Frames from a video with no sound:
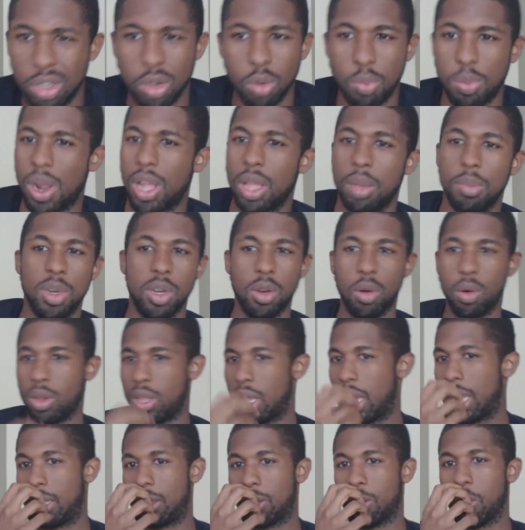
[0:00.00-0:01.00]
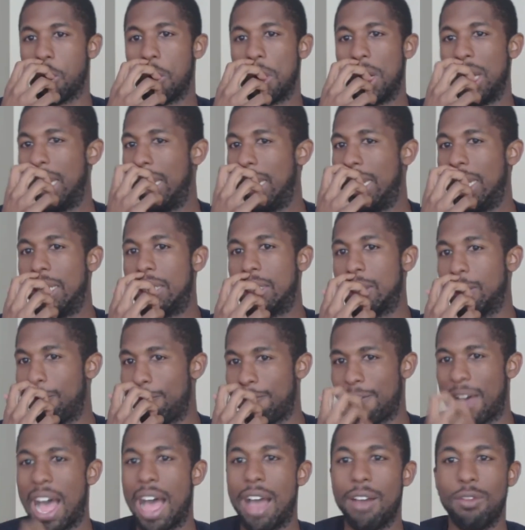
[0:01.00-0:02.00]
you probably be doing like 3 to
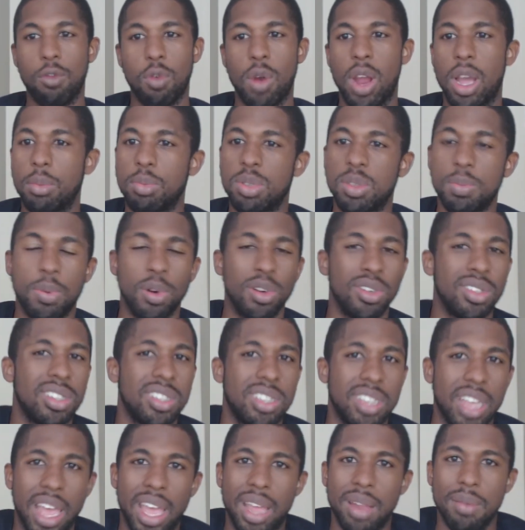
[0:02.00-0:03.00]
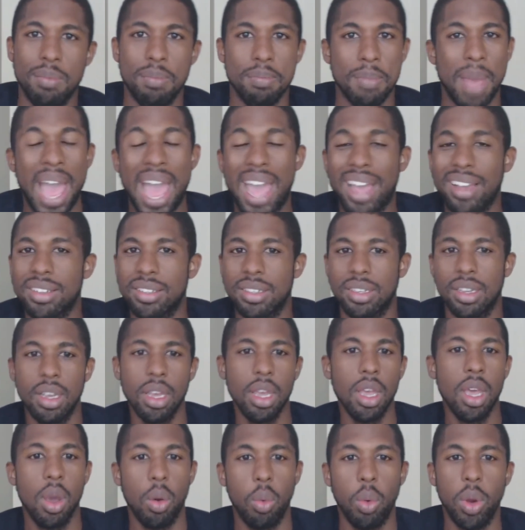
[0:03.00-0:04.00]
5 reps per set max
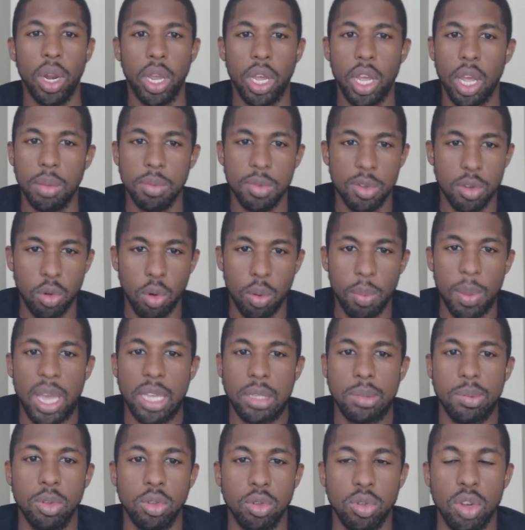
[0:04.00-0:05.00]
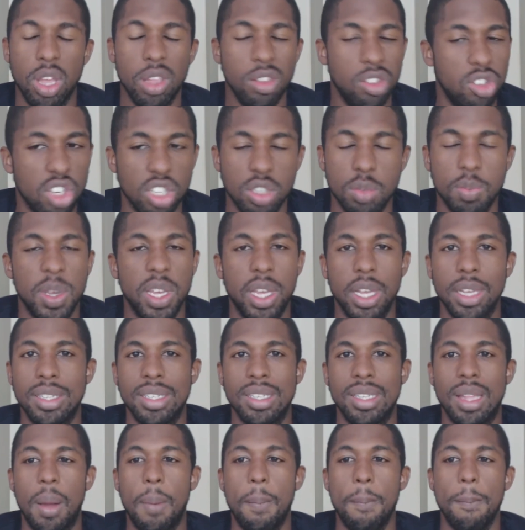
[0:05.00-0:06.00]
when it comes to doing maximum strength, just because of
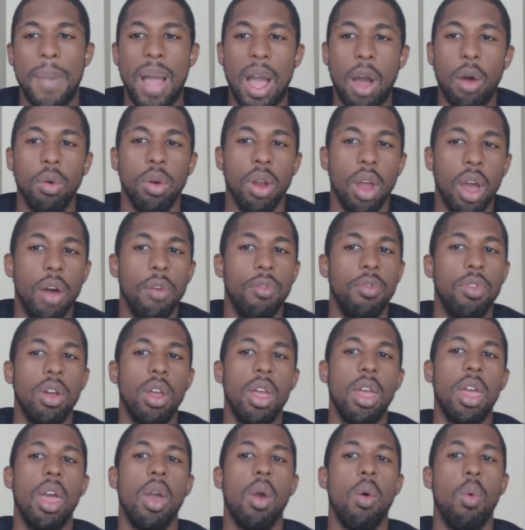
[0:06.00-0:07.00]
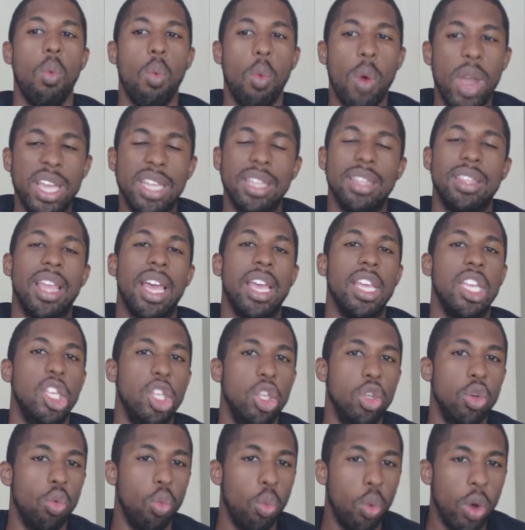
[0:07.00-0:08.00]
the amount of weight that
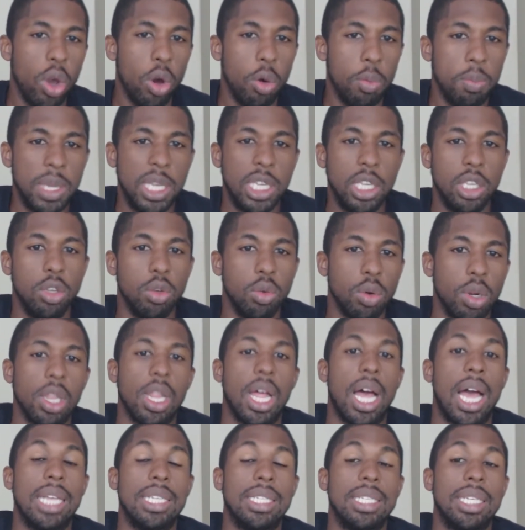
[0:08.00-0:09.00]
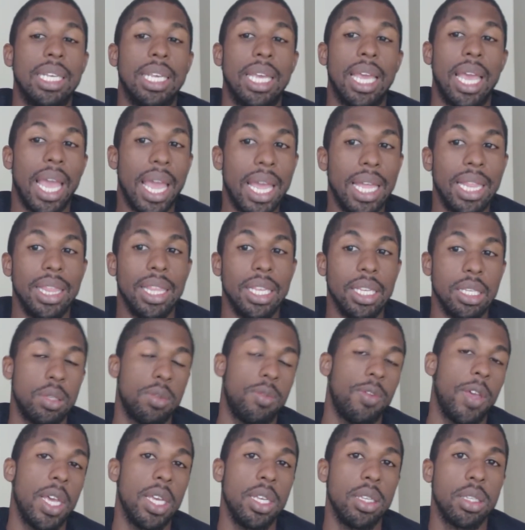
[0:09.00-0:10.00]
you will be utilizing in this
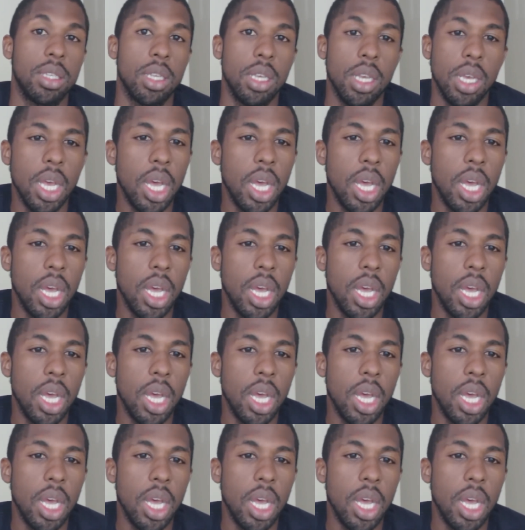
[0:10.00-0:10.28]
phase.